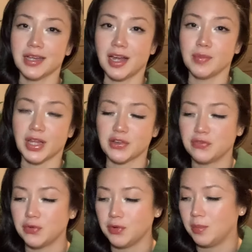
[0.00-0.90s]
I'm like
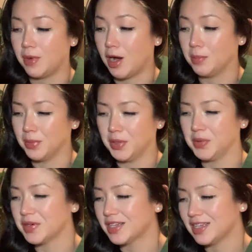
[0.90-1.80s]
full mom
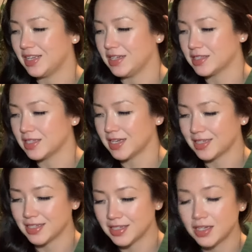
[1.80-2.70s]
mode, and it's like
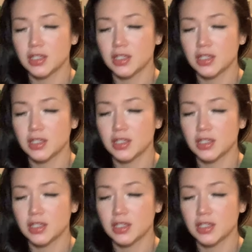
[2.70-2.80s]
a